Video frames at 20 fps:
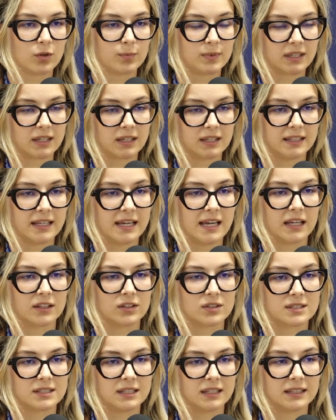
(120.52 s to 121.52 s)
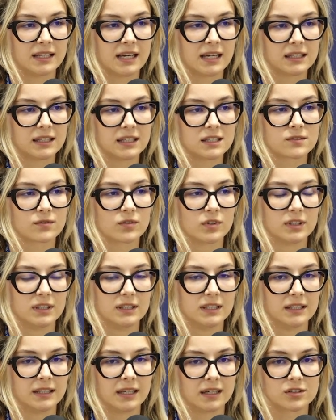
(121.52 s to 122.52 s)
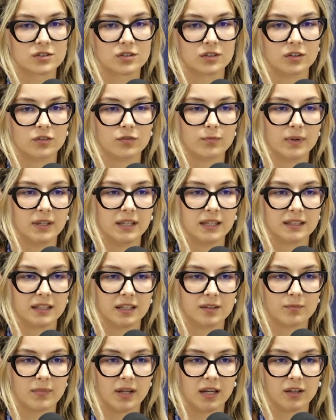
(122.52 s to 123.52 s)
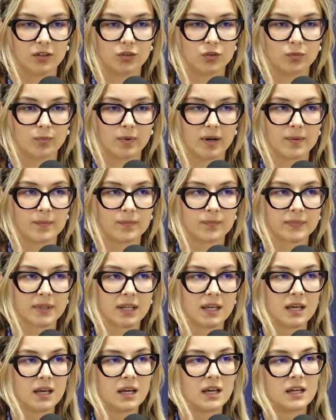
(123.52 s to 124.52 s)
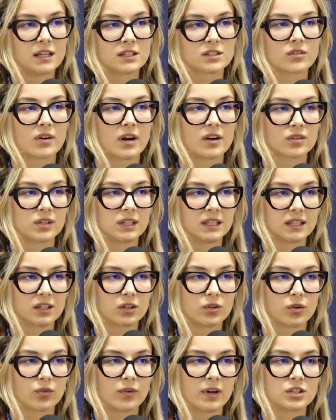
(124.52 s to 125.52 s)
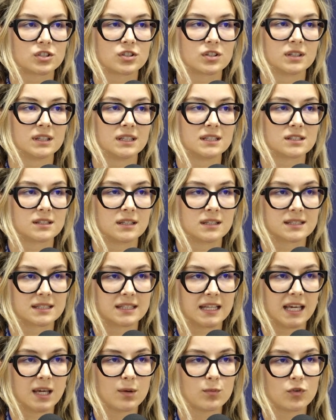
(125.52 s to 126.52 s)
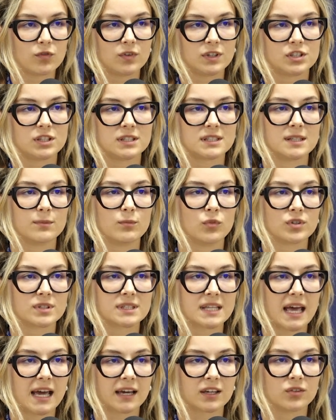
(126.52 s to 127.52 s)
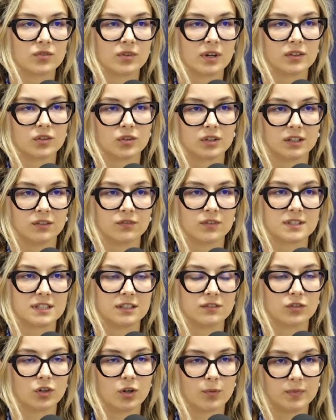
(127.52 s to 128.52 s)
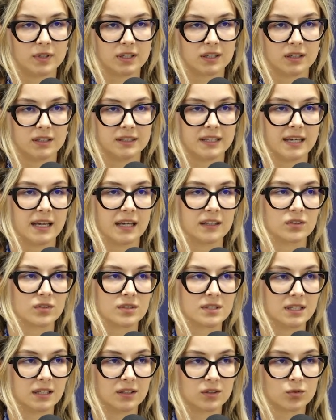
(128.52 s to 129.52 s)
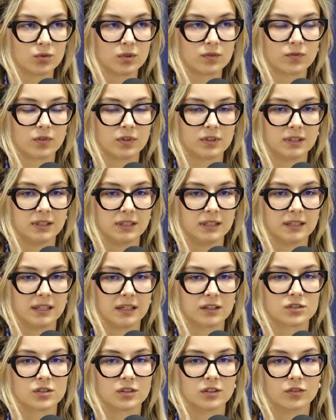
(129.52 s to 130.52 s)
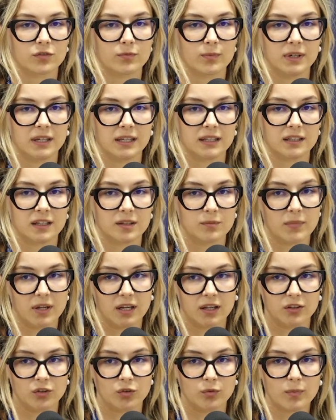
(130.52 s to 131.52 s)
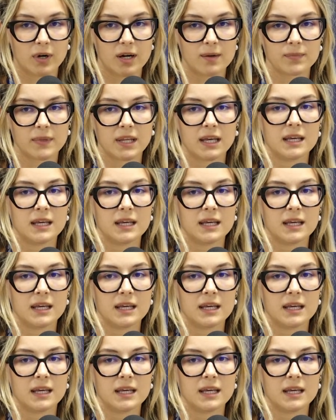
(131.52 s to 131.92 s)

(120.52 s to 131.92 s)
optical diagnostic techniques for the detection of malignant melanoma. So our clinical question is the same: which is the most accurate non-invasive optical diagnostic tool for the detection of malignant melanoma?